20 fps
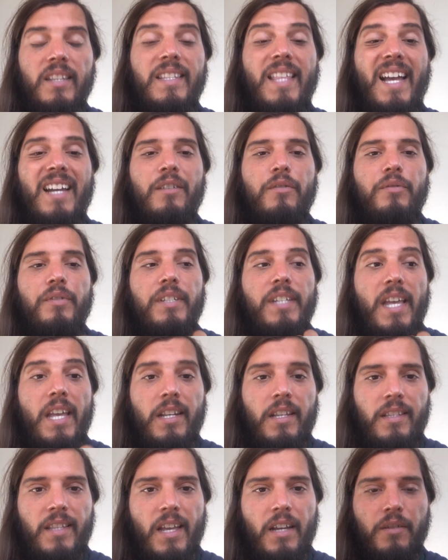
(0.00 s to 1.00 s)
that
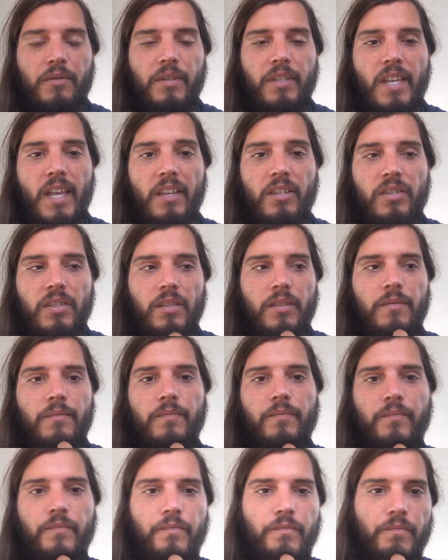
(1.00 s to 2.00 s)
created that creation
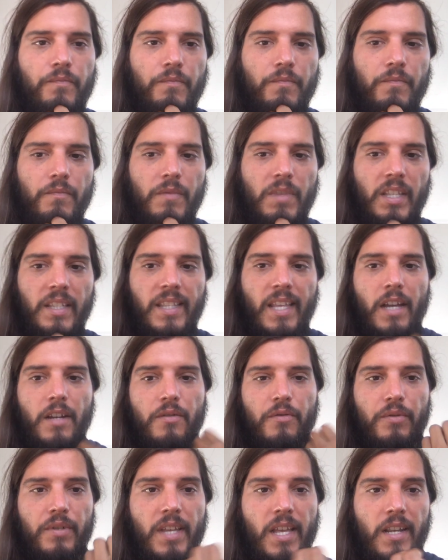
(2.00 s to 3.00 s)
that
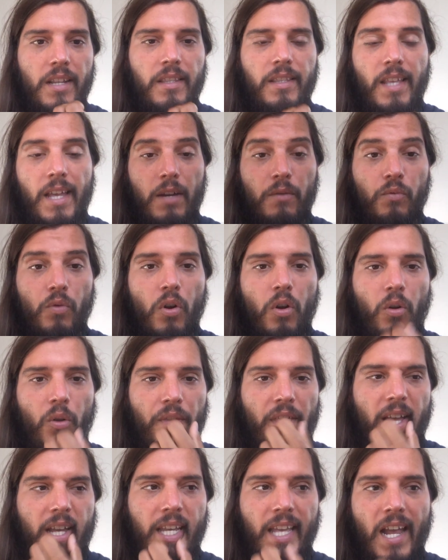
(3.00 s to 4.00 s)
created that role,
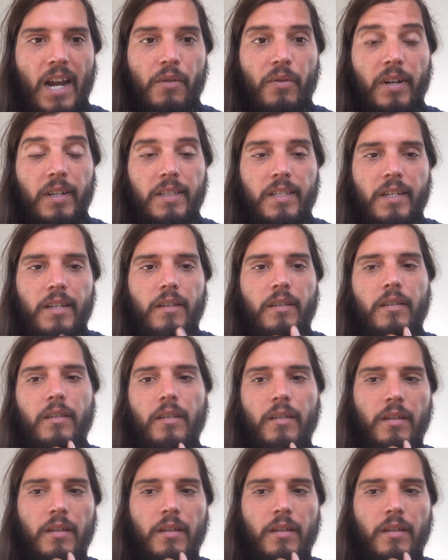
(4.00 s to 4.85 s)
that character,